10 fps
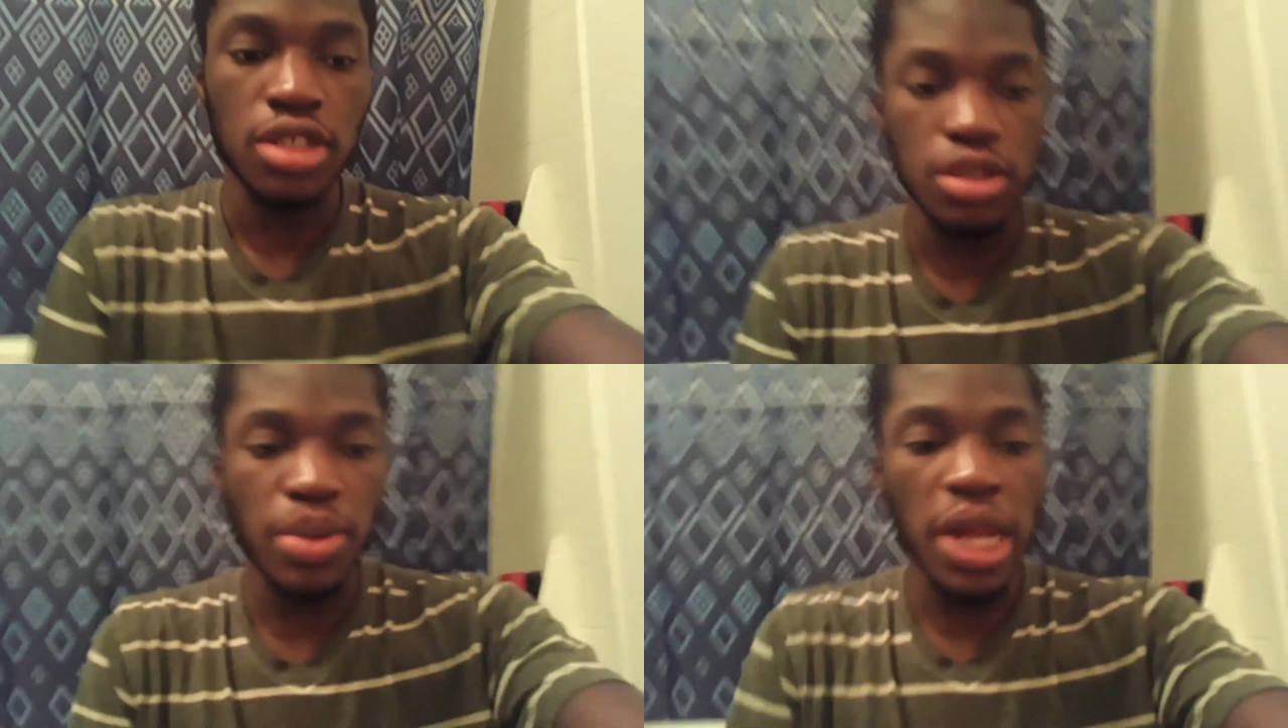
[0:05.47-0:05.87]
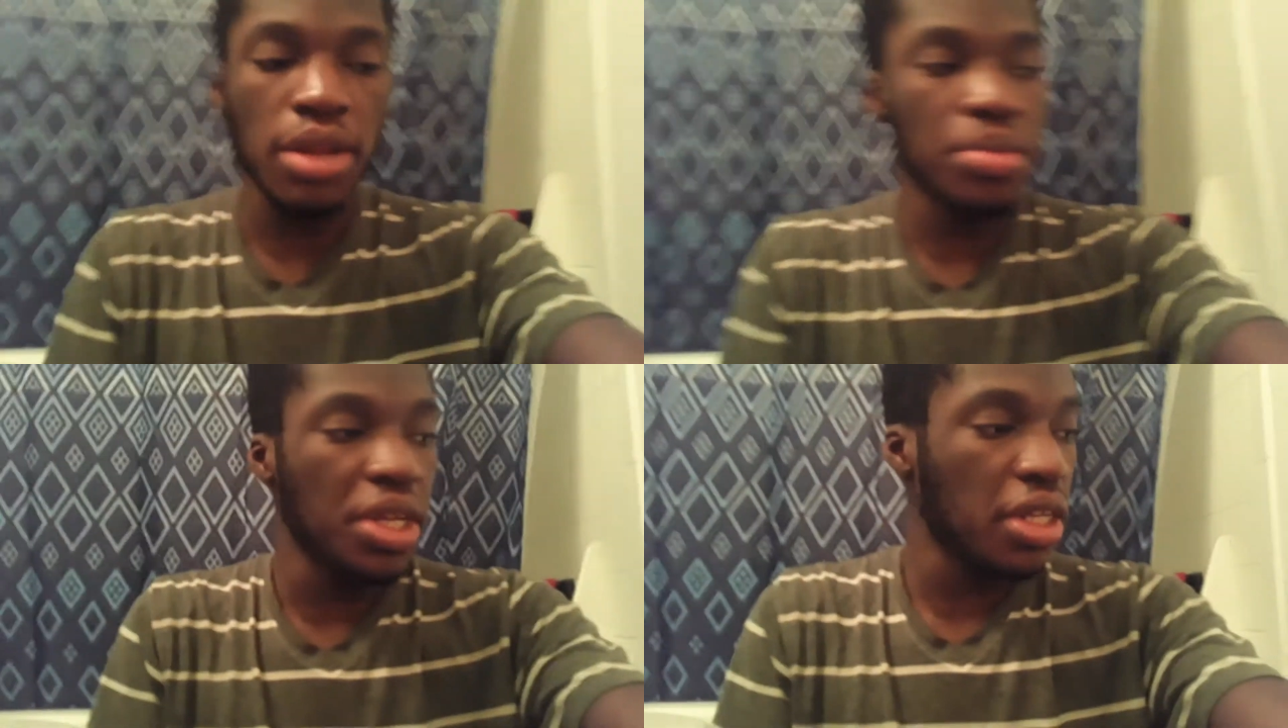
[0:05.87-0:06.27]

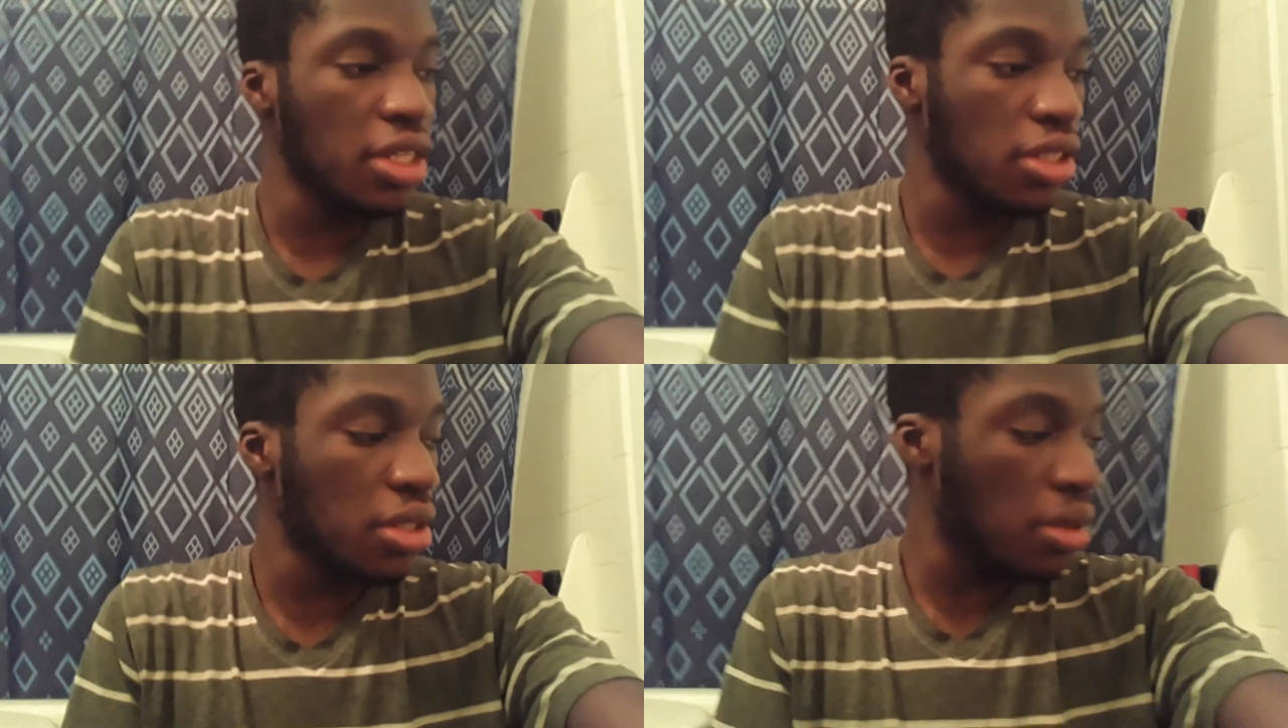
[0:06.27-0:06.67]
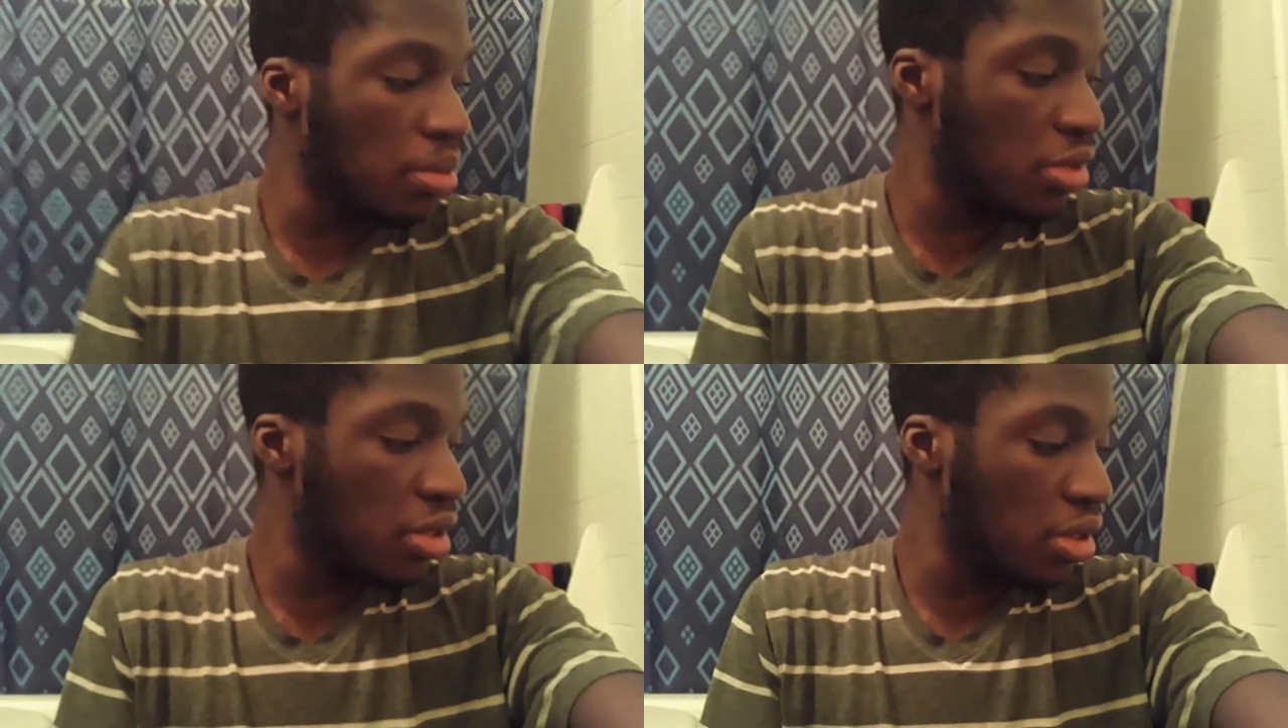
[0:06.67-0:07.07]
Spider-Man is
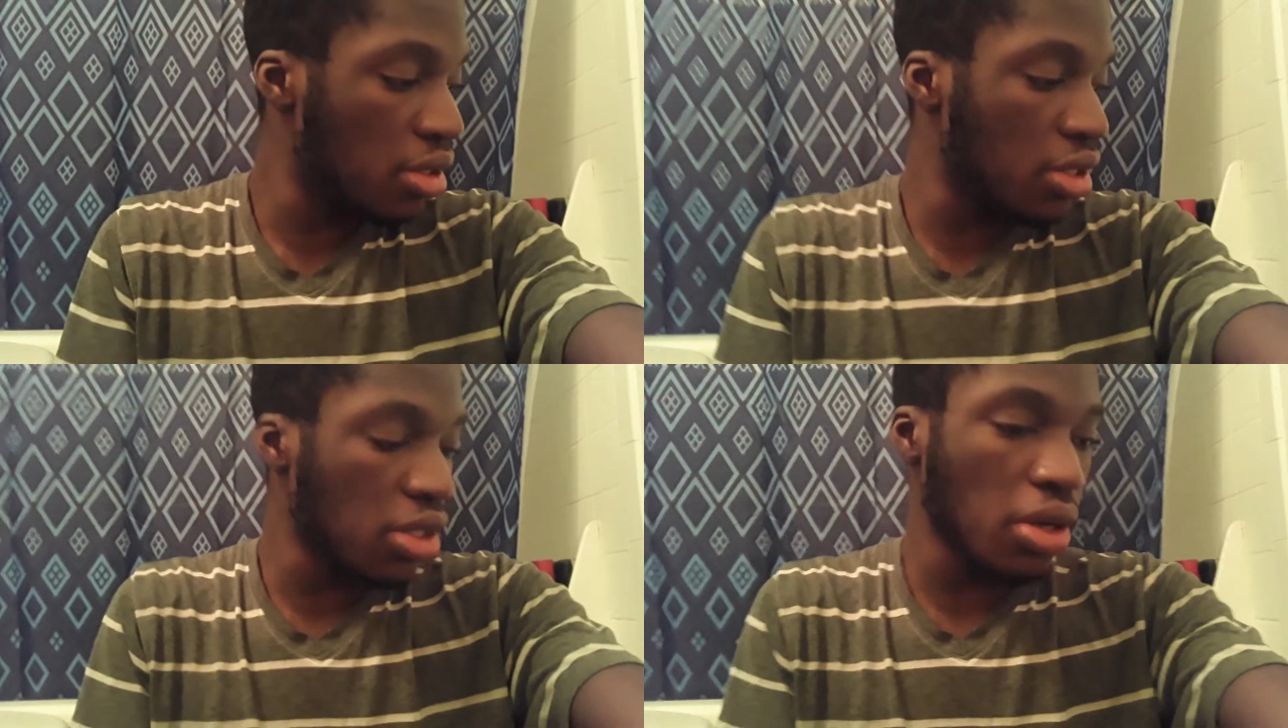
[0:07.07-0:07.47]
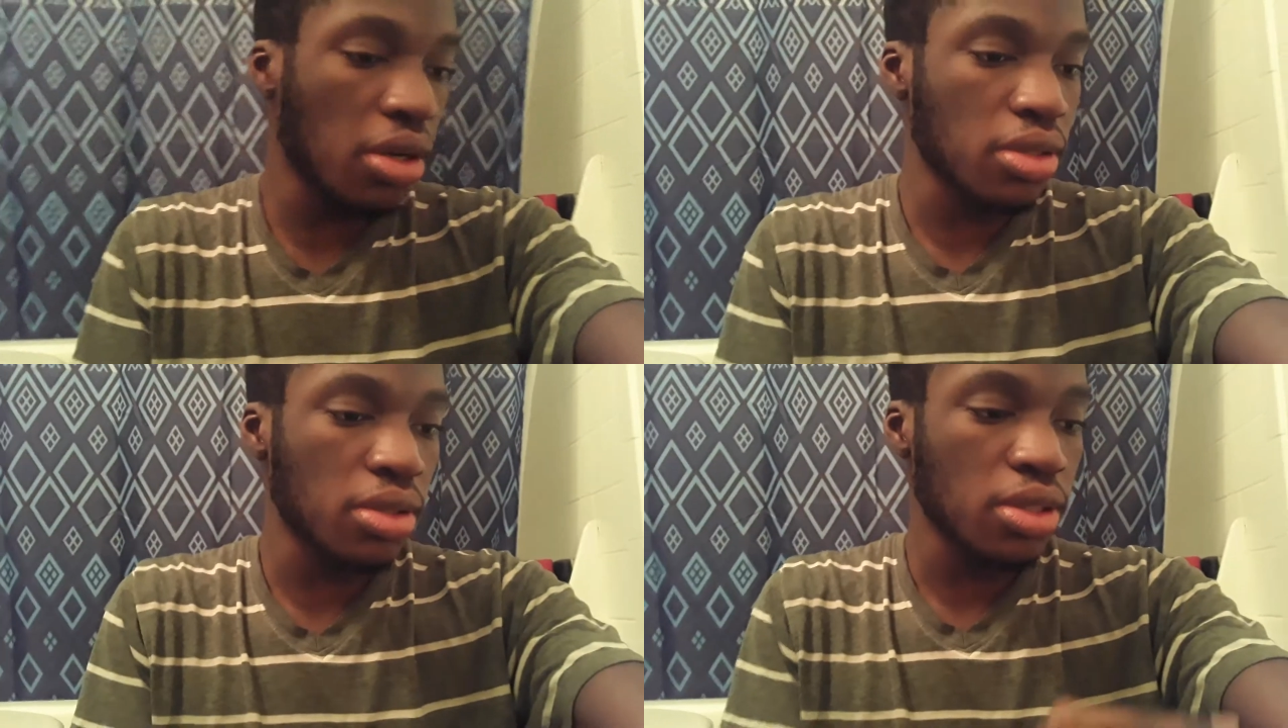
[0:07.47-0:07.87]
come is
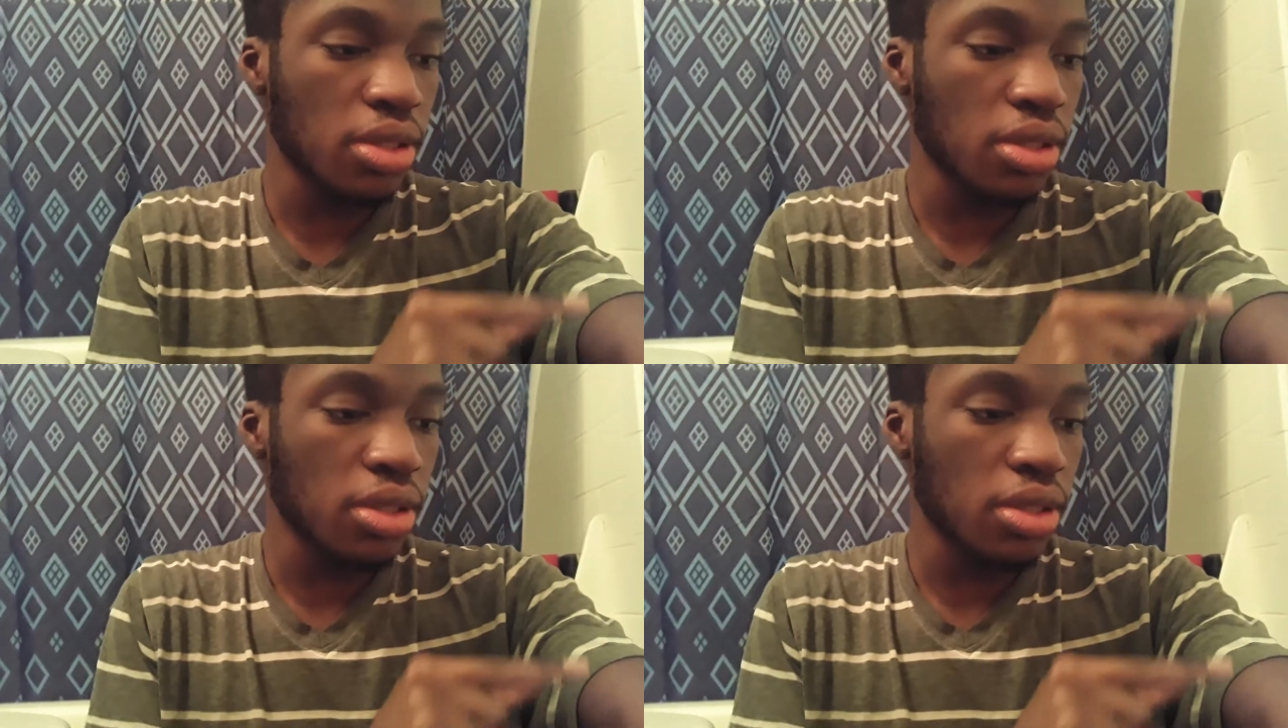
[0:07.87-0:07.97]
gone